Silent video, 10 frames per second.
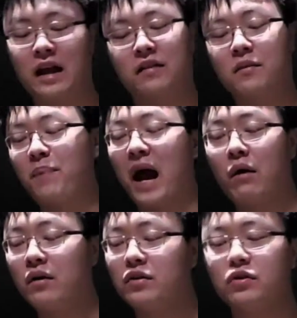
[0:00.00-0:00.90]
the power
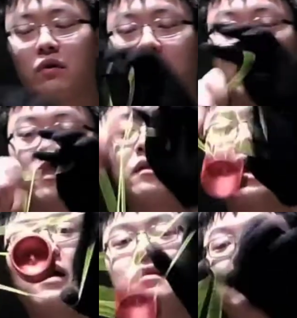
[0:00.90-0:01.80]
on this yo-yo,
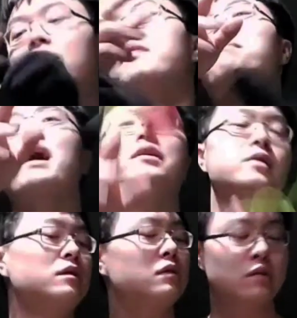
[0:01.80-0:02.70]
I say it
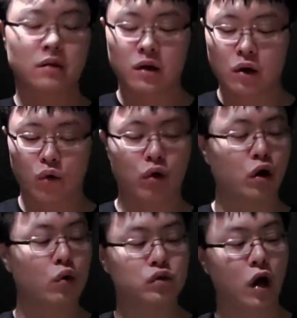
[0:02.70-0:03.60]
matches or
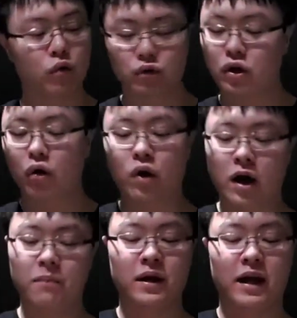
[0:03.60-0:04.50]
go toe-to-toe
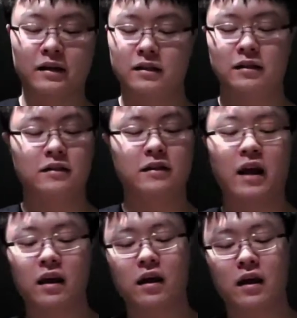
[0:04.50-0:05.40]
up against the
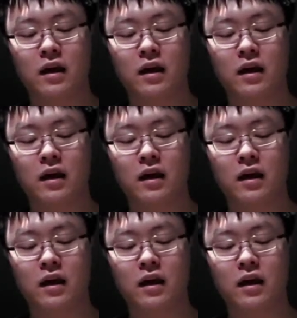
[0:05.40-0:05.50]
sink.